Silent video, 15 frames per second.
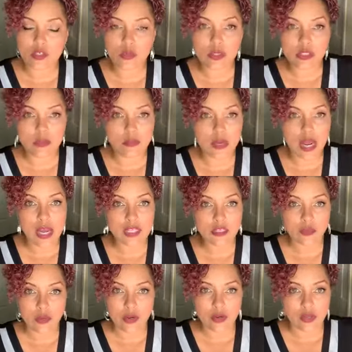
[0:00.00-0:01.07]
eights with some
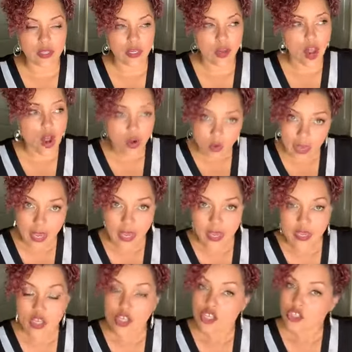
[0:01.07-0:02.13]
nine sprinkle in
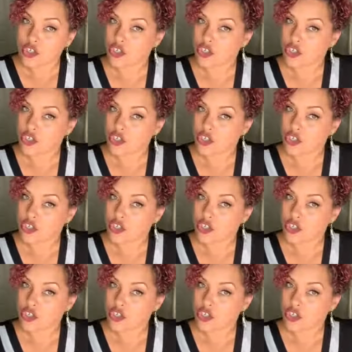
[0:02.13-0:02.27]
okay